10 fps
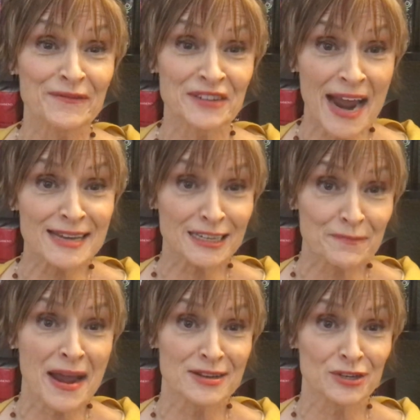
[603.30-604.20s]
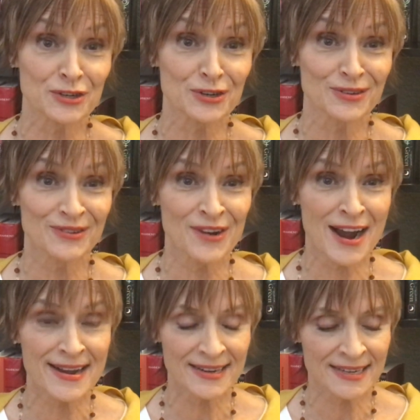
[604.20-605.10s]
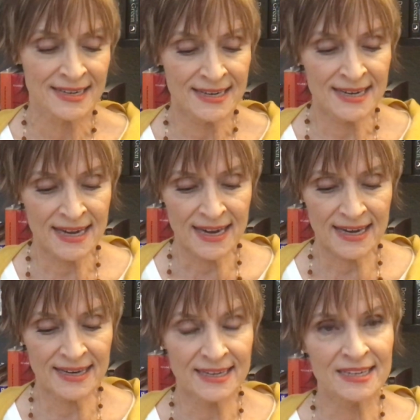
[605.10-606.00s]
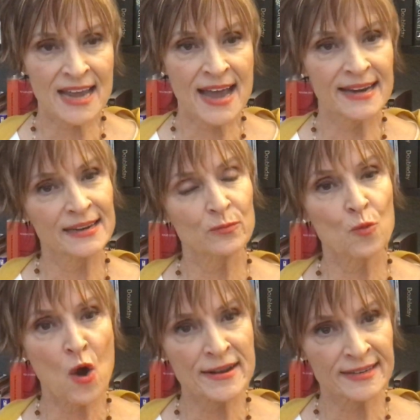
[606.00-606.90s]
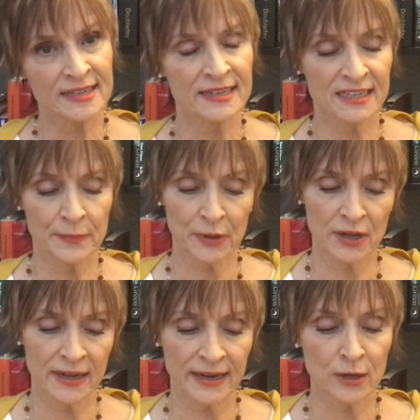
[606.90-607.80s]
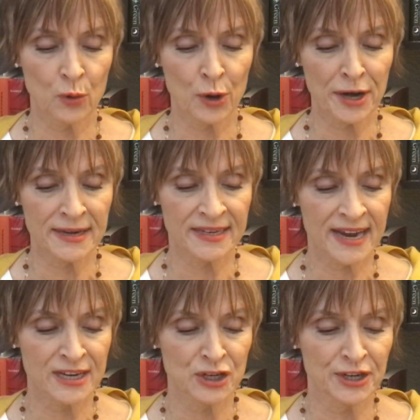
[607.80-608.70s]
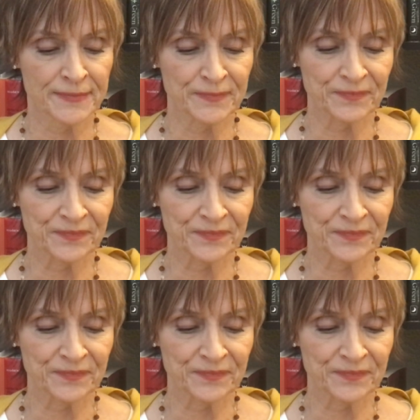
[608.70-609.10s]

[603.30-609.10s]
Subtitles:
of Taskmaster, right? Is that it wants discipline and organization.